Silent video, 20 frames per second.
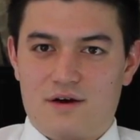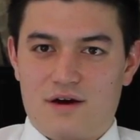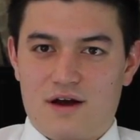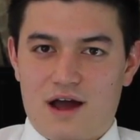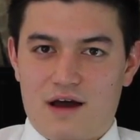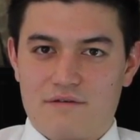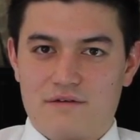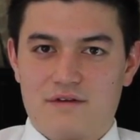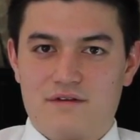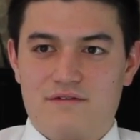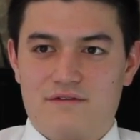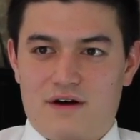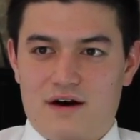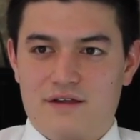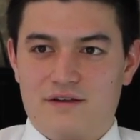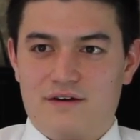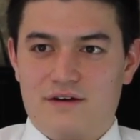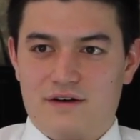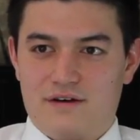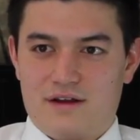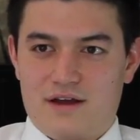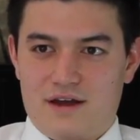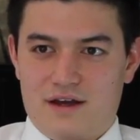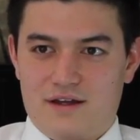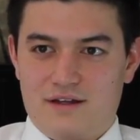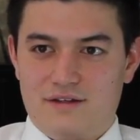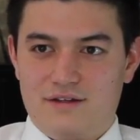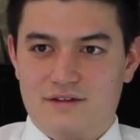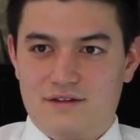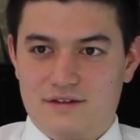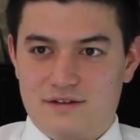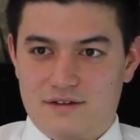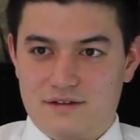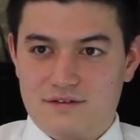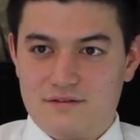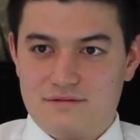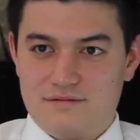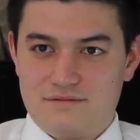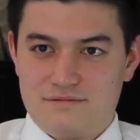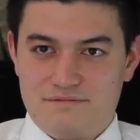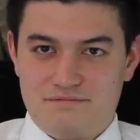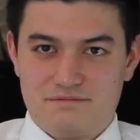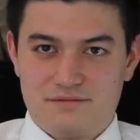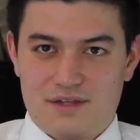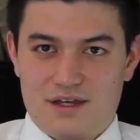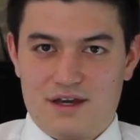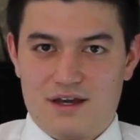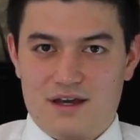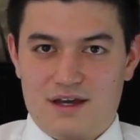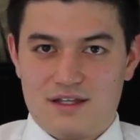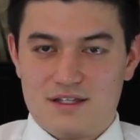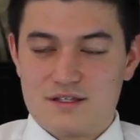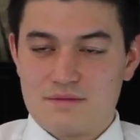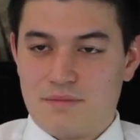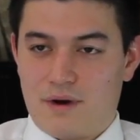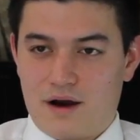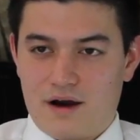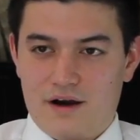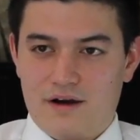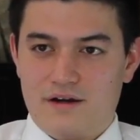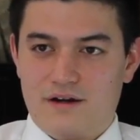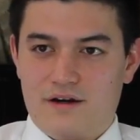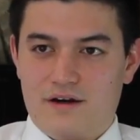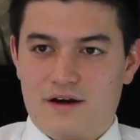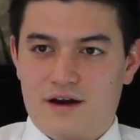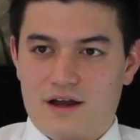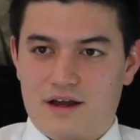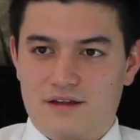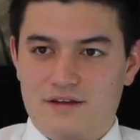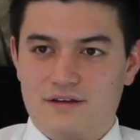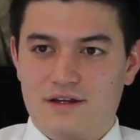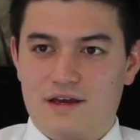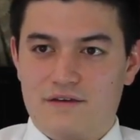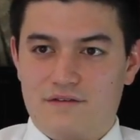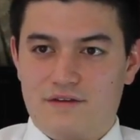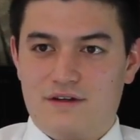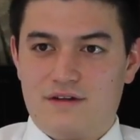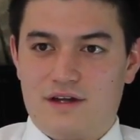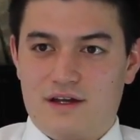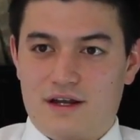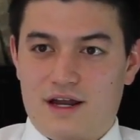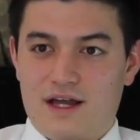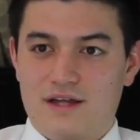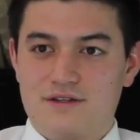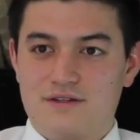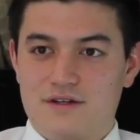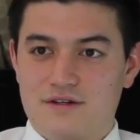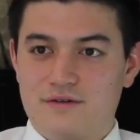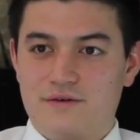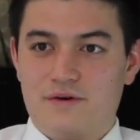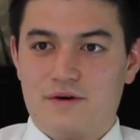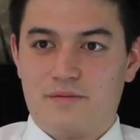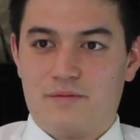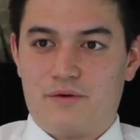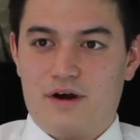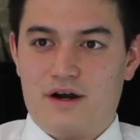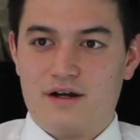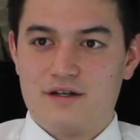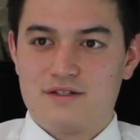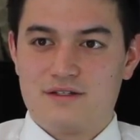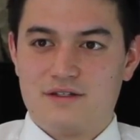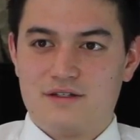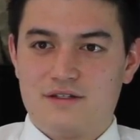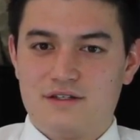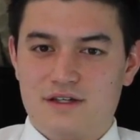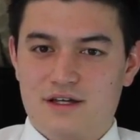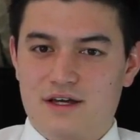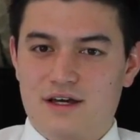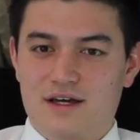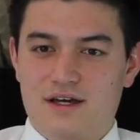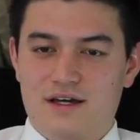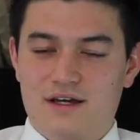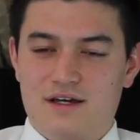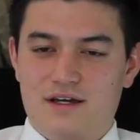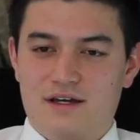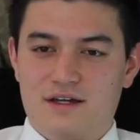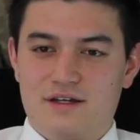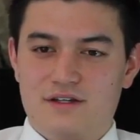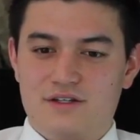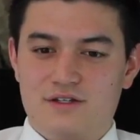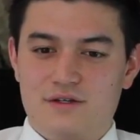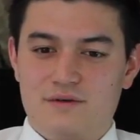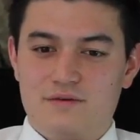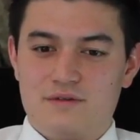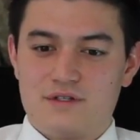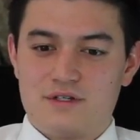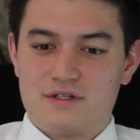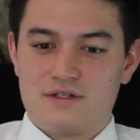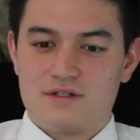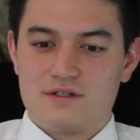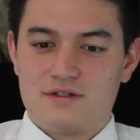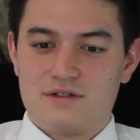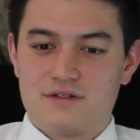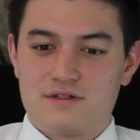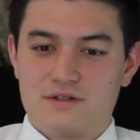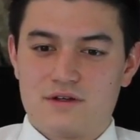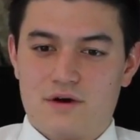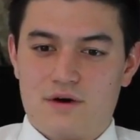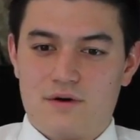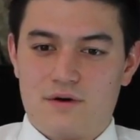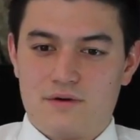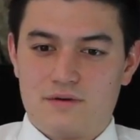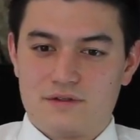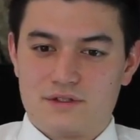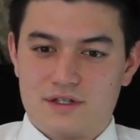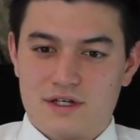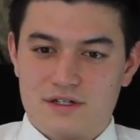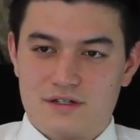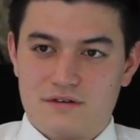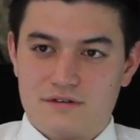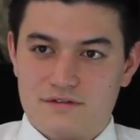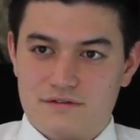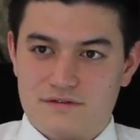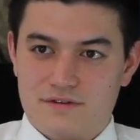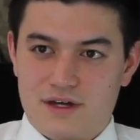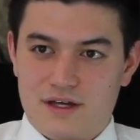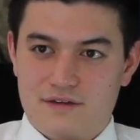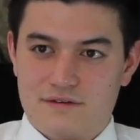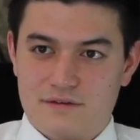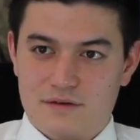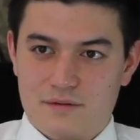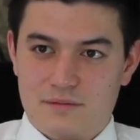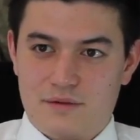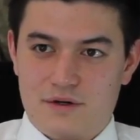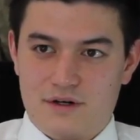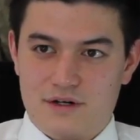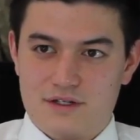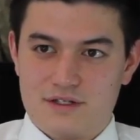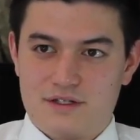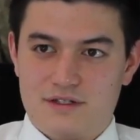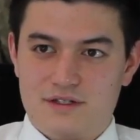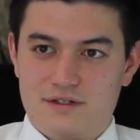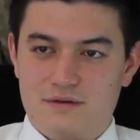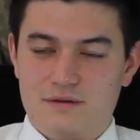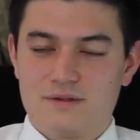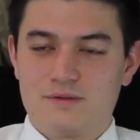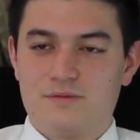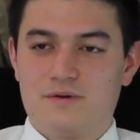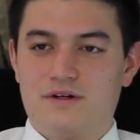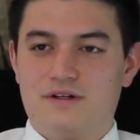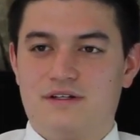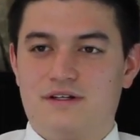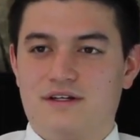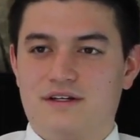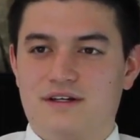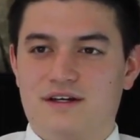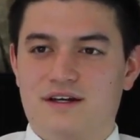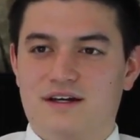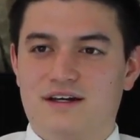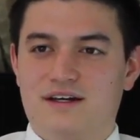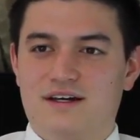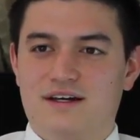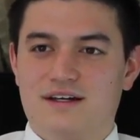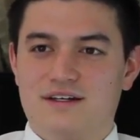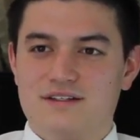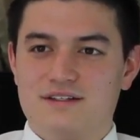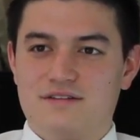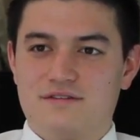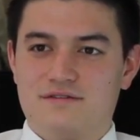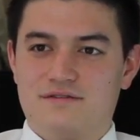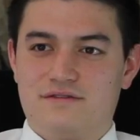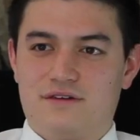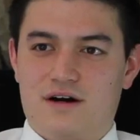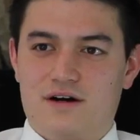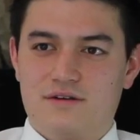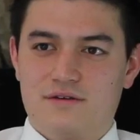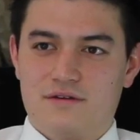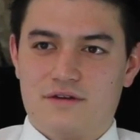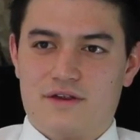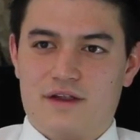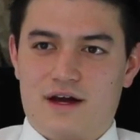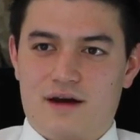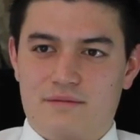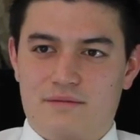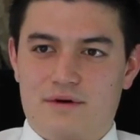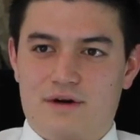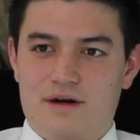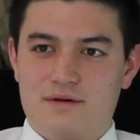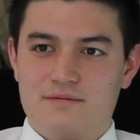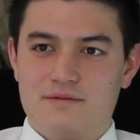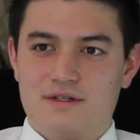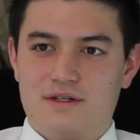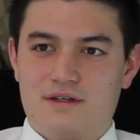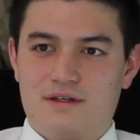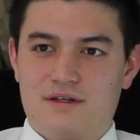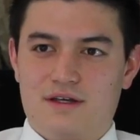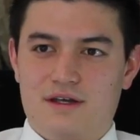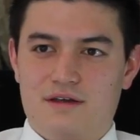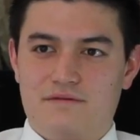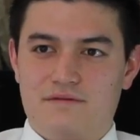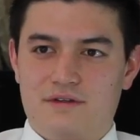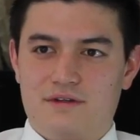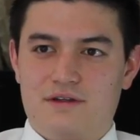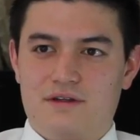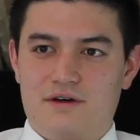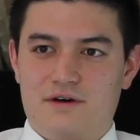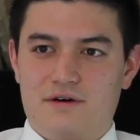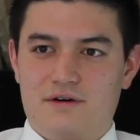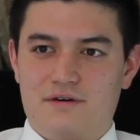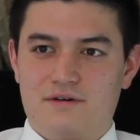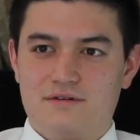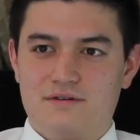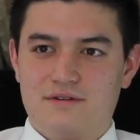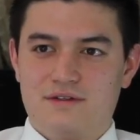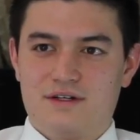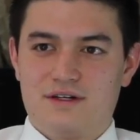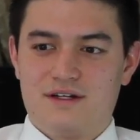Heavenly Father had inspired her, had given an answer to her prayers, and she was just such a faithful person. She was willing to follow that prompting, even though